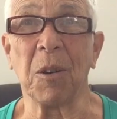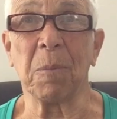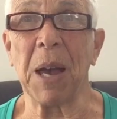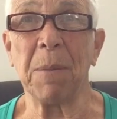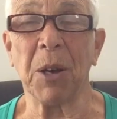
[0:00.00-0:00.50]
your
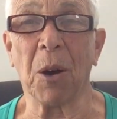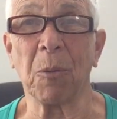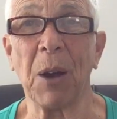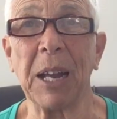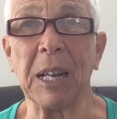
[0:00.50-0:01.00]
baby
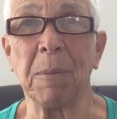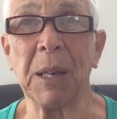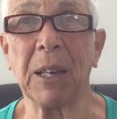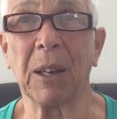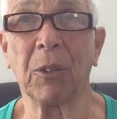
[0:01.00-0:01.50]
already
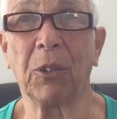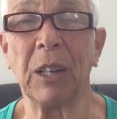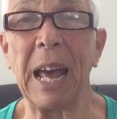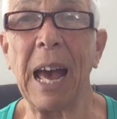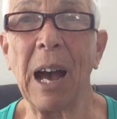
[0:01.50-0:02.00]
because
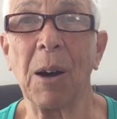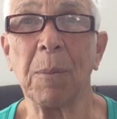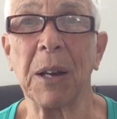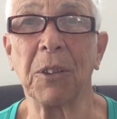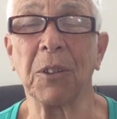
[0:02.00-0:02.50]
now
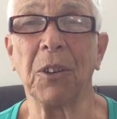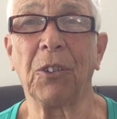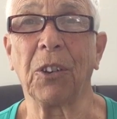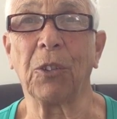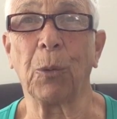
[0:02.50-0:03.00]
by
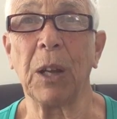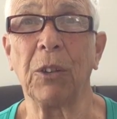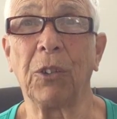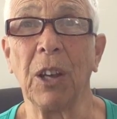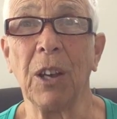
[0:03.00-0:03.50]
36
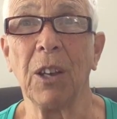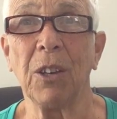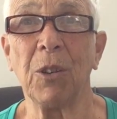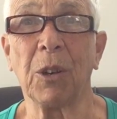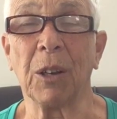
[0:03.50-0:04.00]
weeks,
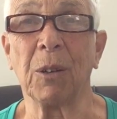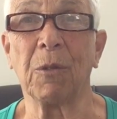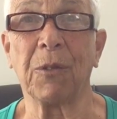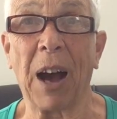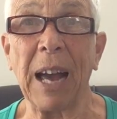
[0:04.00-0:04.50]
you can
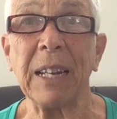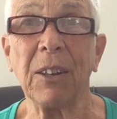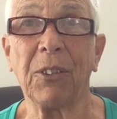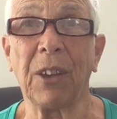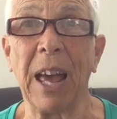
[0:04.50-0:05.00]
find
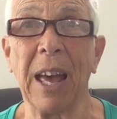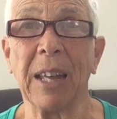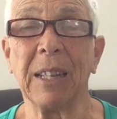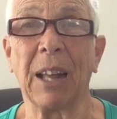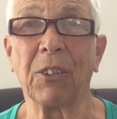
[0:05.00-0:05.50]
its
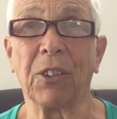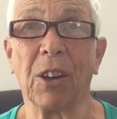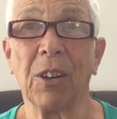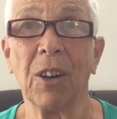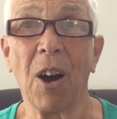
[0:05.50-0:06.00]
head, that's
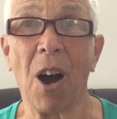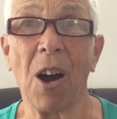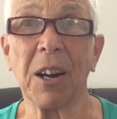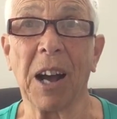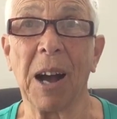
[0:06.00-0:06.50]
the
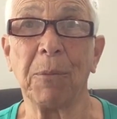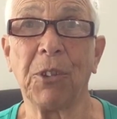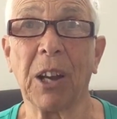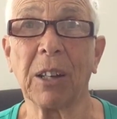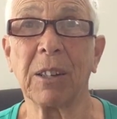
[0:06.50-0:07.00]
hard
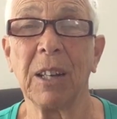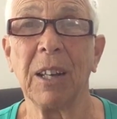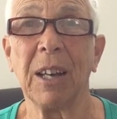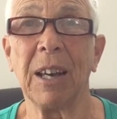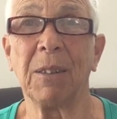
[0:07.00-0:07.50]
object,
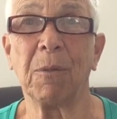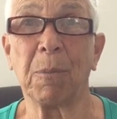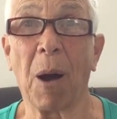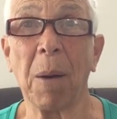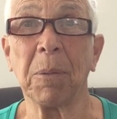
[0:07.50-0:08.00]
and
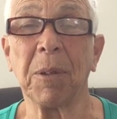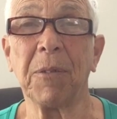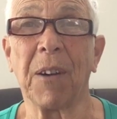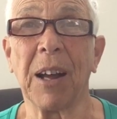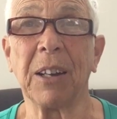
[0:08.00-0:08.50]
probably
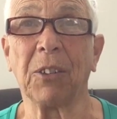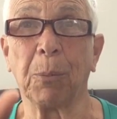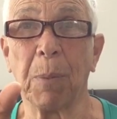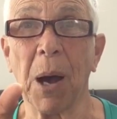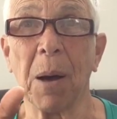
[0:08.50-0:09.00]
find its
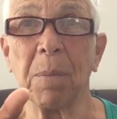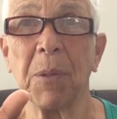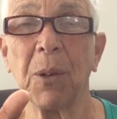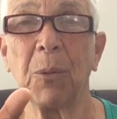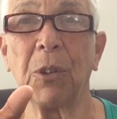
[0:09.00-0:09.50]

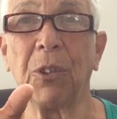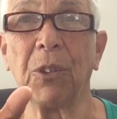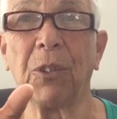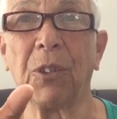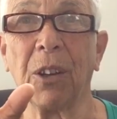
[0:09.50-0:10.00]
bum, which
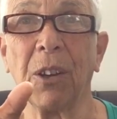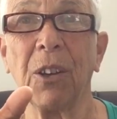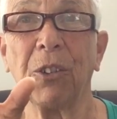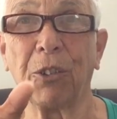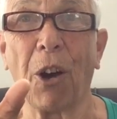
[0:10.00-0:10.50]
is the
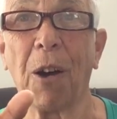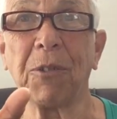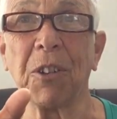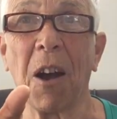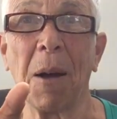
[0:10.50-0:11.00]

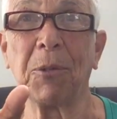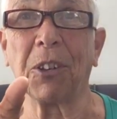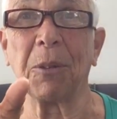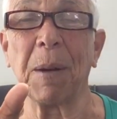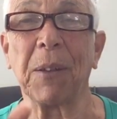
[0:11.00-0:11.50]
softer
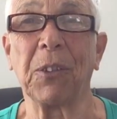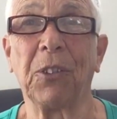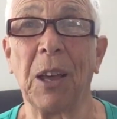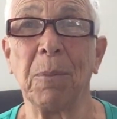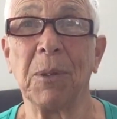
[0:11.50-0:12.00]
object about the
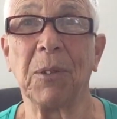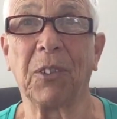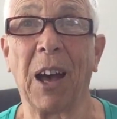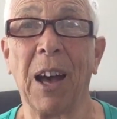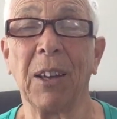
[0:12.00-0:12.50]
same
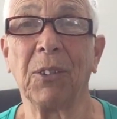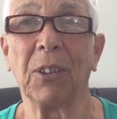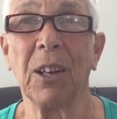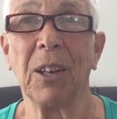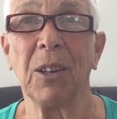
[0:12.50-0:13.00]
size.
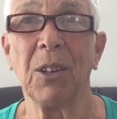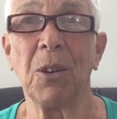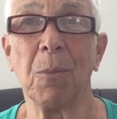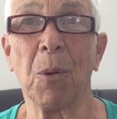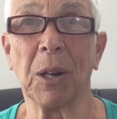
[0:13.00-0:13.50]

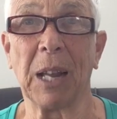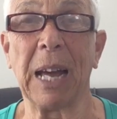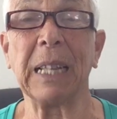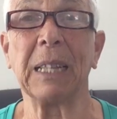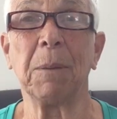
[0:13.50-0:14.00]
You're more
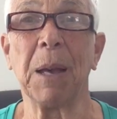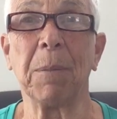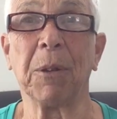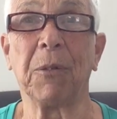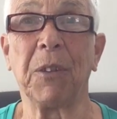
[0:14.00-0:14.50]
likely to be
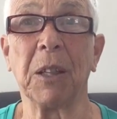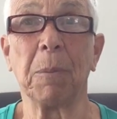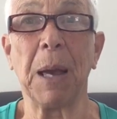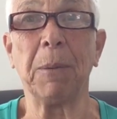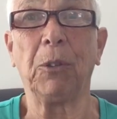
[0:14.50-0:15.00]
able to feel the
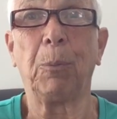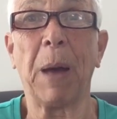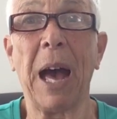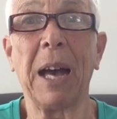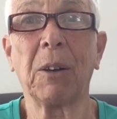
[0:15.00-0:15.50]
baby's
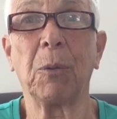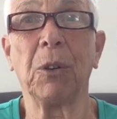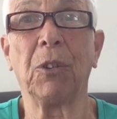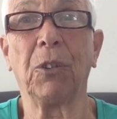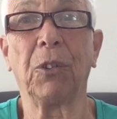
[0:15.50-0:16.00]
back,
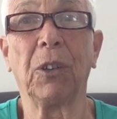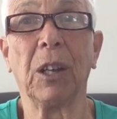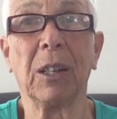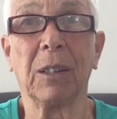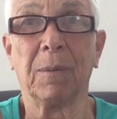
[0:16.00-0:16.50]
which is
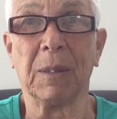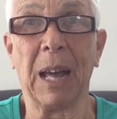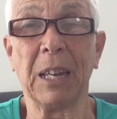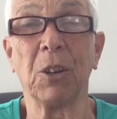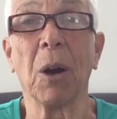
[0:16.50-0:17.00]

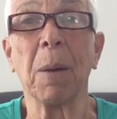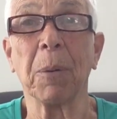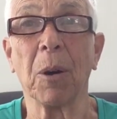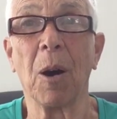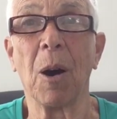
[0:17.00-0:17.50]
like your
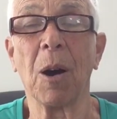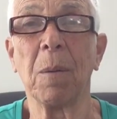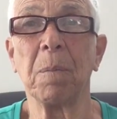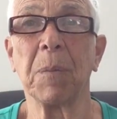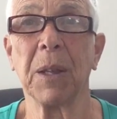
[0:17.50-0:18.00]
upper
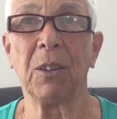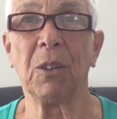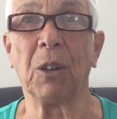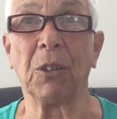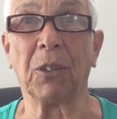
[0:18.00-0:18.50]
arm.
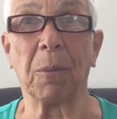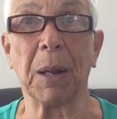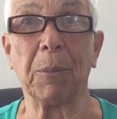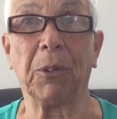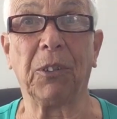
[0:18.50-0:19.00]
You can
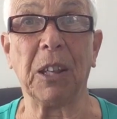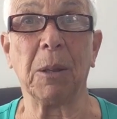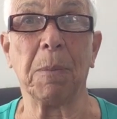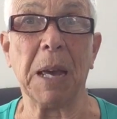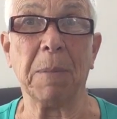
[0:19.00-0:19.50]
sometimes see
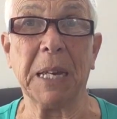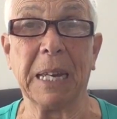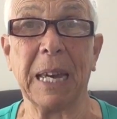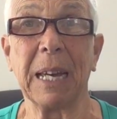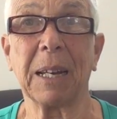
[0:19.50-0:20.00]
the baby
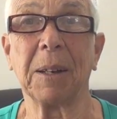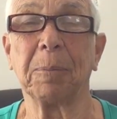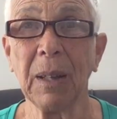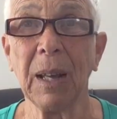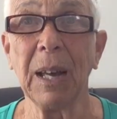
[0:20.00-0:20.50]
kick
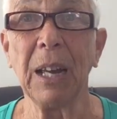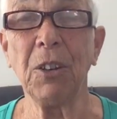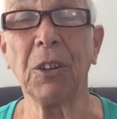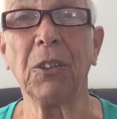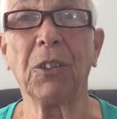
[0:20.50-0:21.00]
and
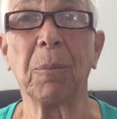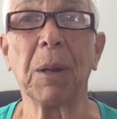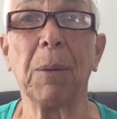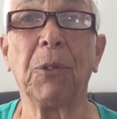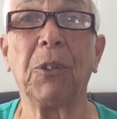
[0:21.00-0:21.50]
you can
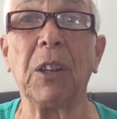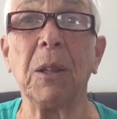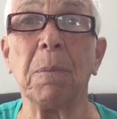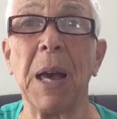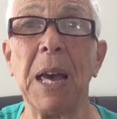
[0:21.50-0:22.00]
sometimes see
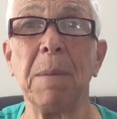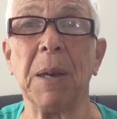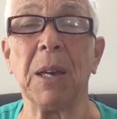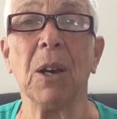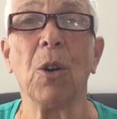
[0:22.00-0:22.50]
the
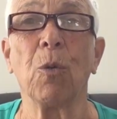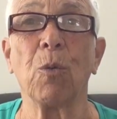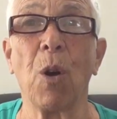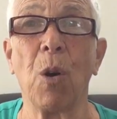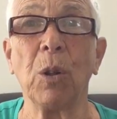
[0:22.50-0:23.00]
baby
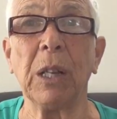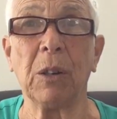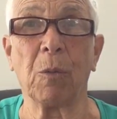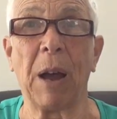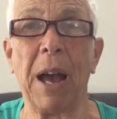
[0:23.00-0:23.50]
rolling
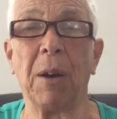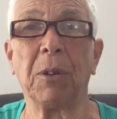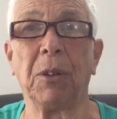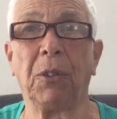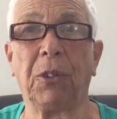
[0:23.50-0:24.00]
around
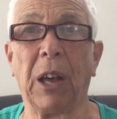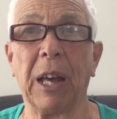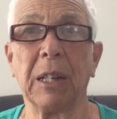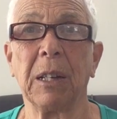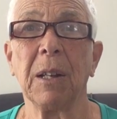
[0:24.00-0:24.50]

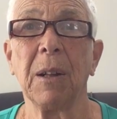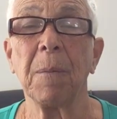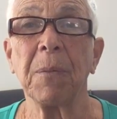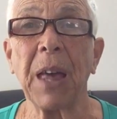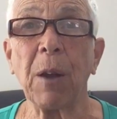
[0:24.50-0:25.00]
inside.
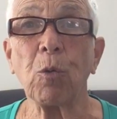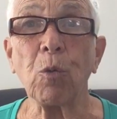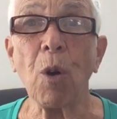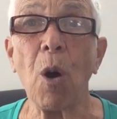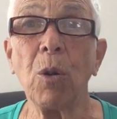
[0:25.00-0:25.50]
That
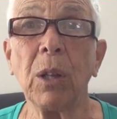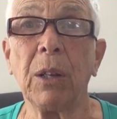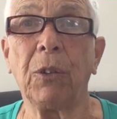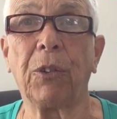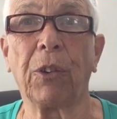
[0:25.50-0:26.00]

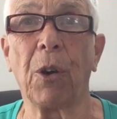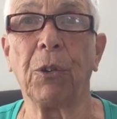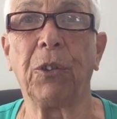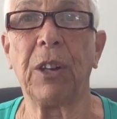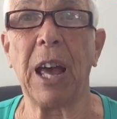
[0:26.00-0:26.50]
rolling
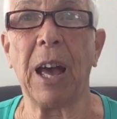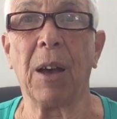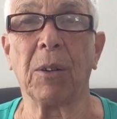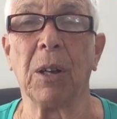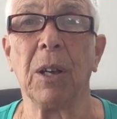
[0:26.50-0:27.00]
slows
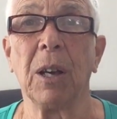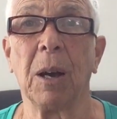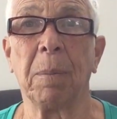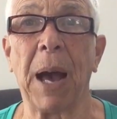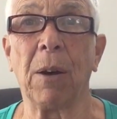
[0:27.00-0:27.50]
down
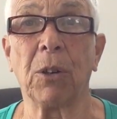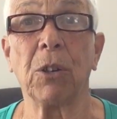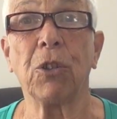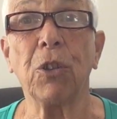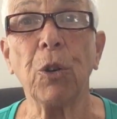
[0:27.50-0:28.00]
about
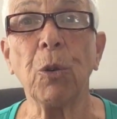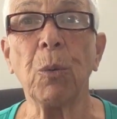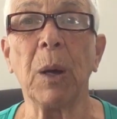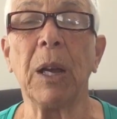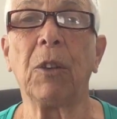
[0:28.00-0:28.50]
two
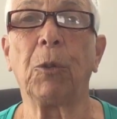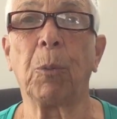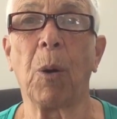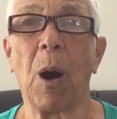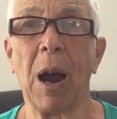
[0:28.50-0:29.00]
weeks
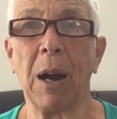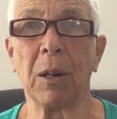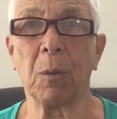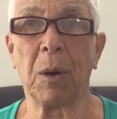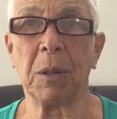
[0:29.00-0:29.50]
prior
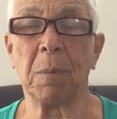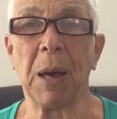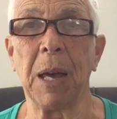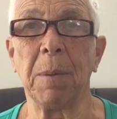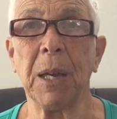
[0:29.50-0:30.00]
to when the
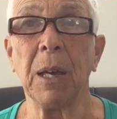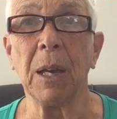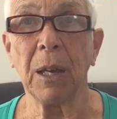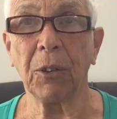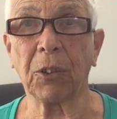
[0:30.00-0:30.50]
baby
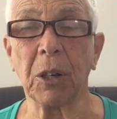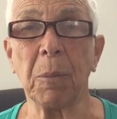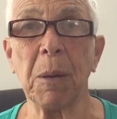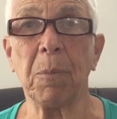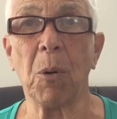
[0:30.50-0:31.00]
is going to
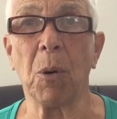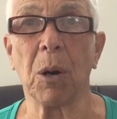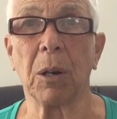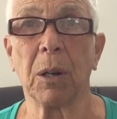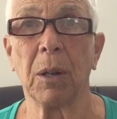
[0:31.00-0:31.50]
be
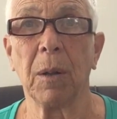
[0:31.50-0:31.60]
born.